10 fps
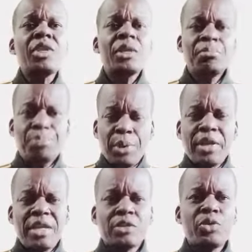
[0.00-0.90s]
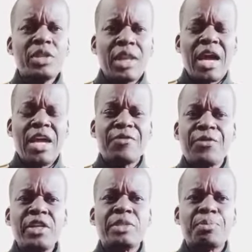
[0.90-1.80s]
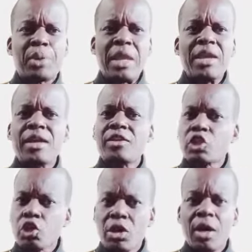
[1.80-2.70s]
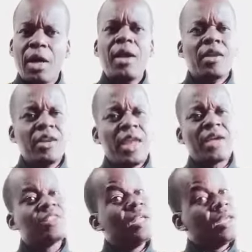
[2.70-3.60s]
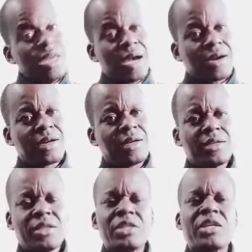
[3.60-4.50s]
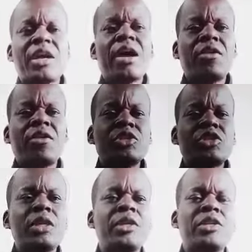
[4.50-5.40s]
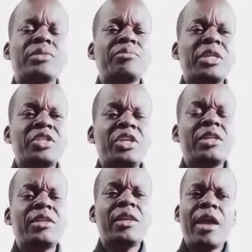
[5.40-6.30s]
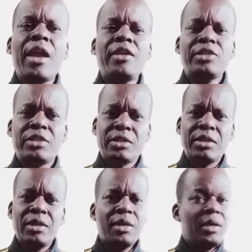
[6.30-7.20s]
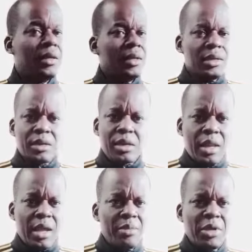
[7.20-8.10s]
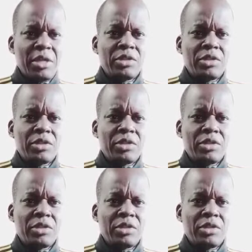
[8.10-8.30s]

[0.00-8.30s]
Buoyant with life, they spring and soar like the lark that carols his matin lays climbing